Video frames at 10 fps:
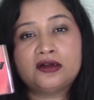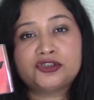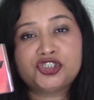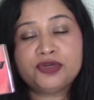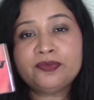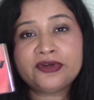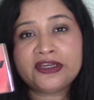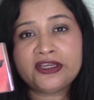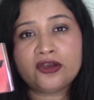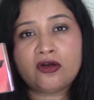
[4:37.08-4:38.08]

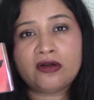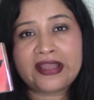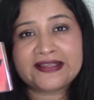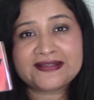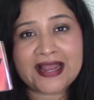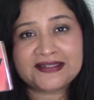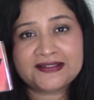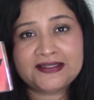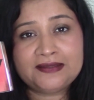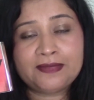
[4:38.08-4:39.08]
shimmery or like
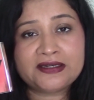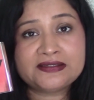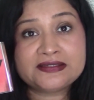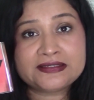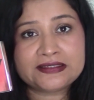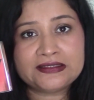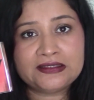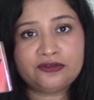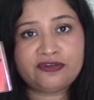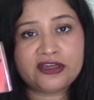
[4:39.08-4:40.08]
satiny, but
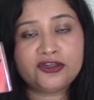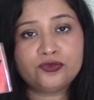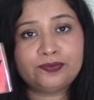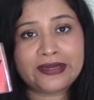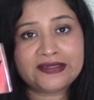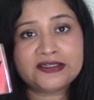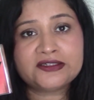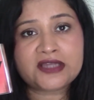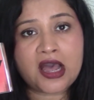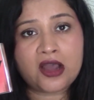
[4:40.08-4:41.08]
still when you blend
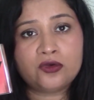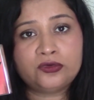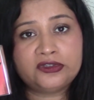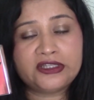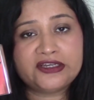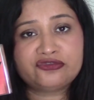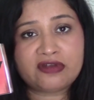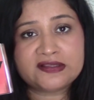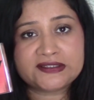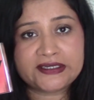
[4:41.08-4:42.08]
it out they
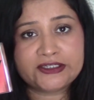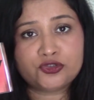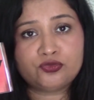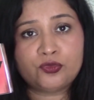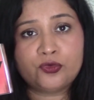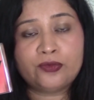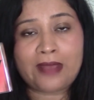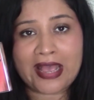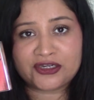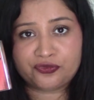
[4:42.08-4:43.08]
translate to more
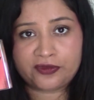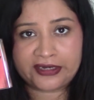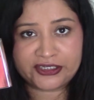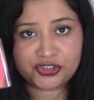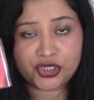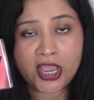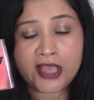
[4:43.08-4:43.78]
matte finish.